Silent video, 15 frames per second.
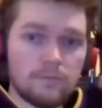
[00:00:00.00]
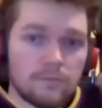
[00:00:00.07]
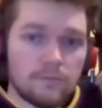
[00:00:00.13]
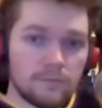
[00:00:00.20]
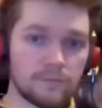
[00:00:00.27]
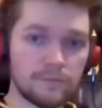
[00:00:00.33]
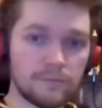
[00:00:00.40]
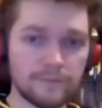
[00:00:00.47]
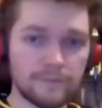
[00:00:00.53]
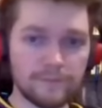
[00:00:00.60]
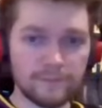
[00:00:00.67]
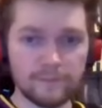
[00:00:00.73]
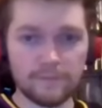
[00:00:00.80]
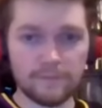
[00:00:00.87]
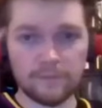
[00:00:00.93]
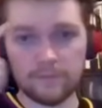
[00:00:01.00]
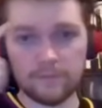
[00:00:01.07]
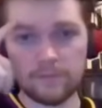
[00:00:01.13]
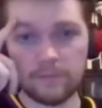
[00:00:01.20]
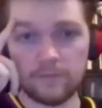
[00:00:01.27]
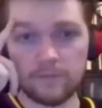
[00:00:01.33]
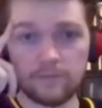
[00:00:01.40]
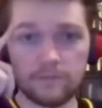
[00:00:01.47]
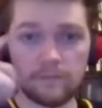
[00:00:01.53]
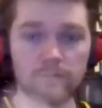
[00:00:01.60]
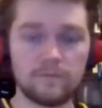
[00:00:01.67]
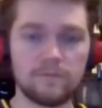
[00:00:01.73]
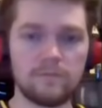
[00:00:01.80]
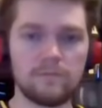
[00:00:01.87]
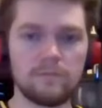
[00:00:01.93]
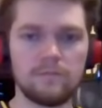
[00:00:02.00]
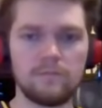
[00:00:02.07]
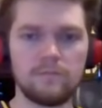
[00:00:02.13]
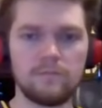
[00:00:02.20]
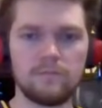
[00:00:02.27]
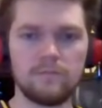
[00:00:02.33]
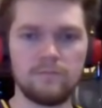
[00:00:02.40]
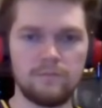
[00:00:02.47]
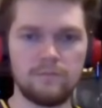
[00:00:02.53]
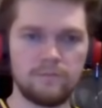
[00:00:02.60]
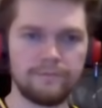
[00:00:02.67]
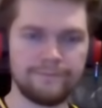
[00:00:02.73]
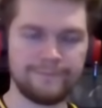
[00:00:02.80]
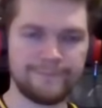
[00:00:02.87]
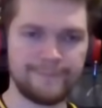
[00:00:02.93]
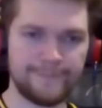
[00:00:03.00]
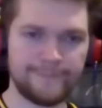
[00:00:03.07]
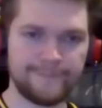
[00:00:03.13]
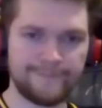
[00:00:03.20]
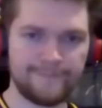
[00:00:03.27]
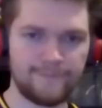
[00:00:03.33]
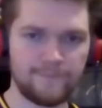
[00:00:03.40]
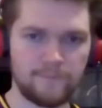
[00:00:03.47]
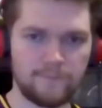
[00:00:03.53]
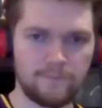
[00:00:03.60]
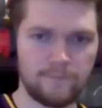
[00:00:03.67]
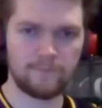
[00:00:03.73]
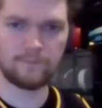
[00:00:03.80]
The person shown says nothing.